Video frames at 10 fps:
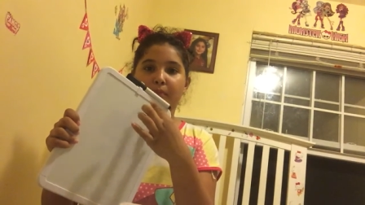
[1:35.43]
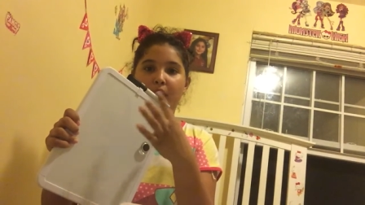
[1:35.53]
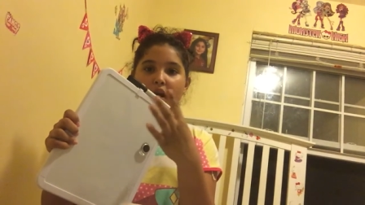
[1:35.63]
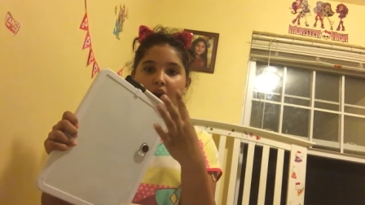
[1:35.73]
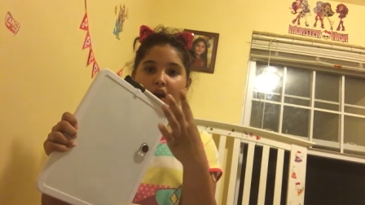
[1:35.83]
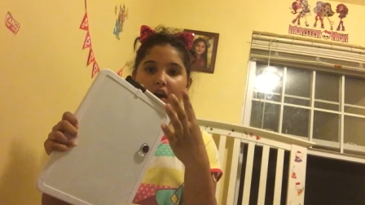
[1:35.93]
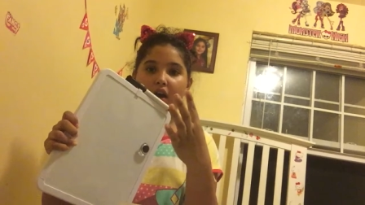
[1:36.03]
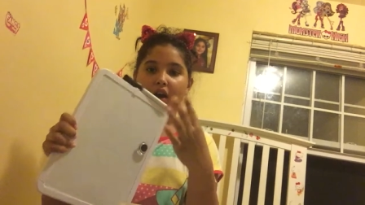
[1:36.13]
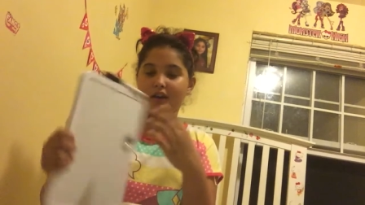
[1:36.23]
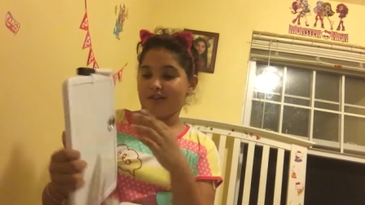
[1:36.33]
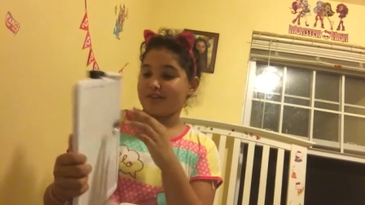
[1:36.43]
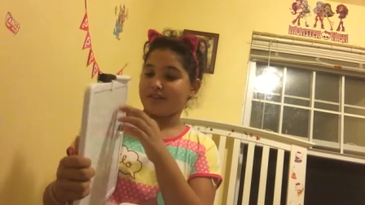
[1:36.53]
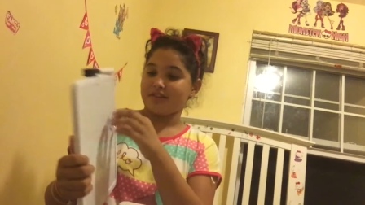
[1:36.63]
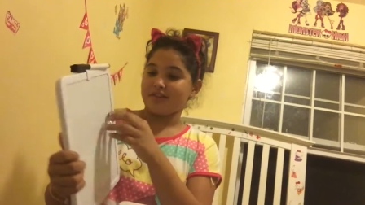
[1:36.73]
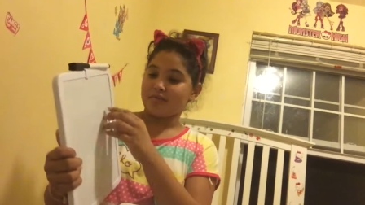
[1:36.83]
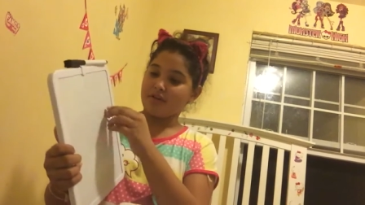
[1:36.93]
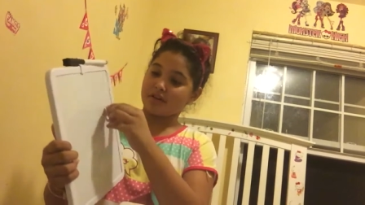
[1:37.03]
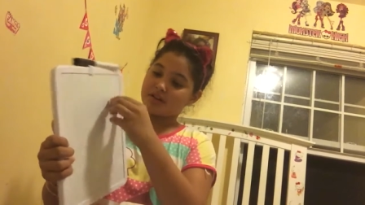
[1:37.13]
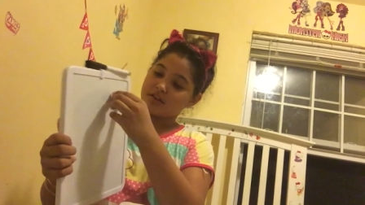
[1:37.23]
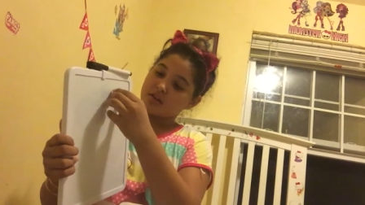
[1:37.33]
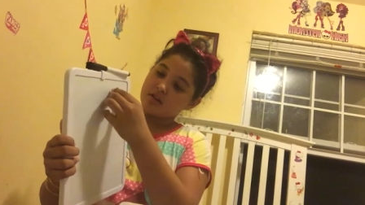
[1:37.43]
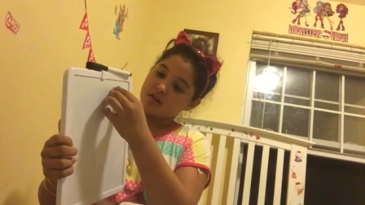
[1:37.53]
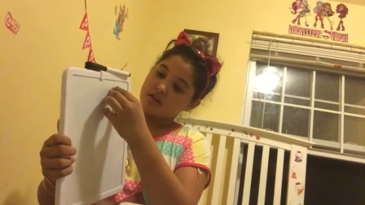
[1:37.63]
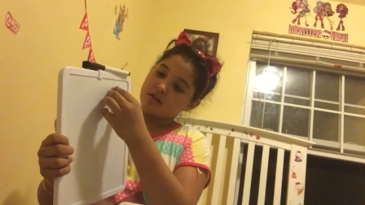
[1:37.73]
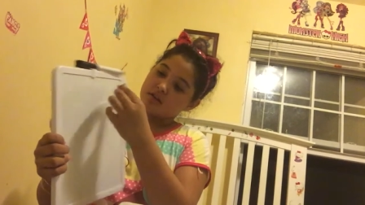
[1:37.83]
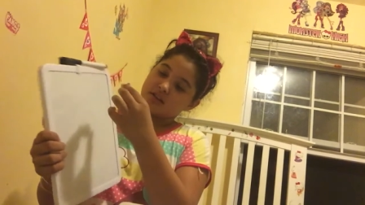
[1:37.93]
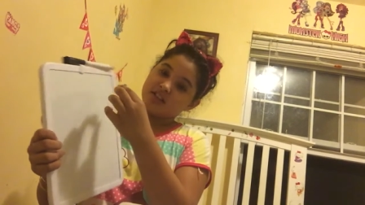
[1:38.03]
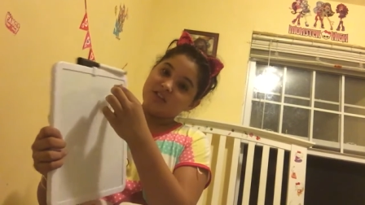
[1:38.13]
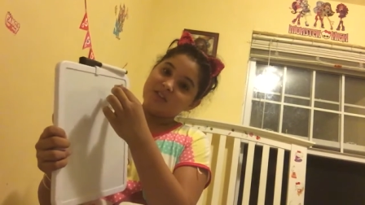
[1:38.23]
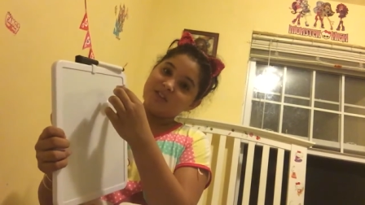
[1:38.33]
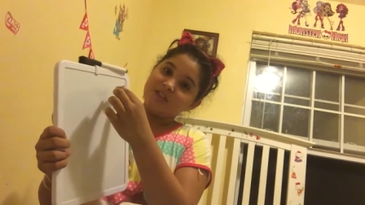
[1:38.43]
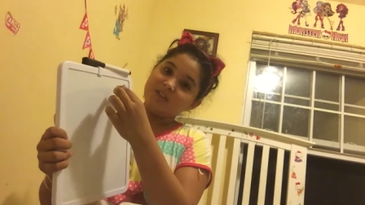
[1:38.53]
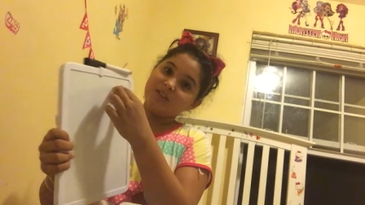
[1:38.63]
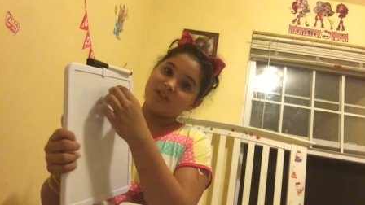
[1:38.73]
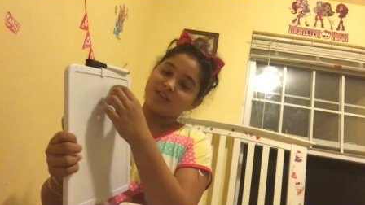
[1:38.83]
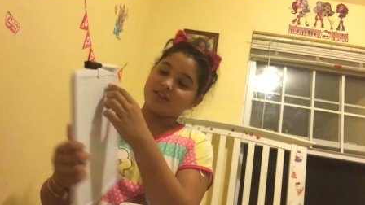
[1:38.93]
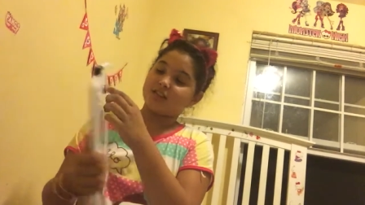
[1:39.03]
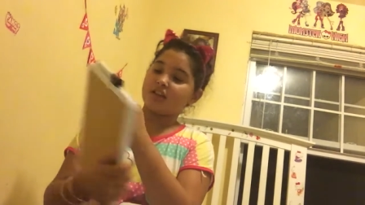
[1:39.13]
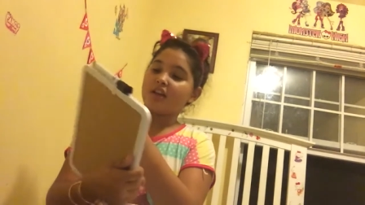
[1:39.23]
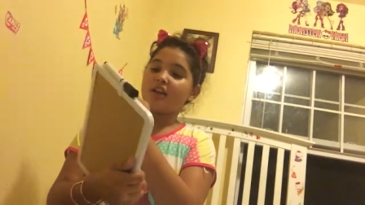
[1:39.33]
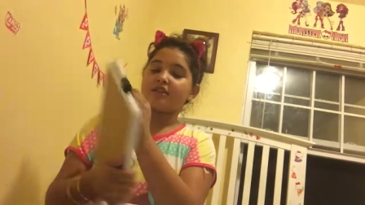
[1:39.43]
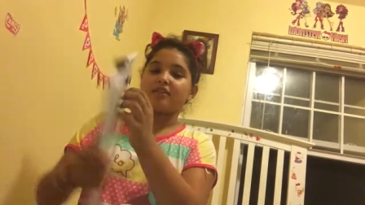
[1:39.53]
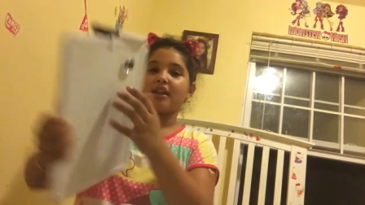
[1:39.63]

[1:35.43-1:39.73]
oh, oh it didn't, it worked. It's like, so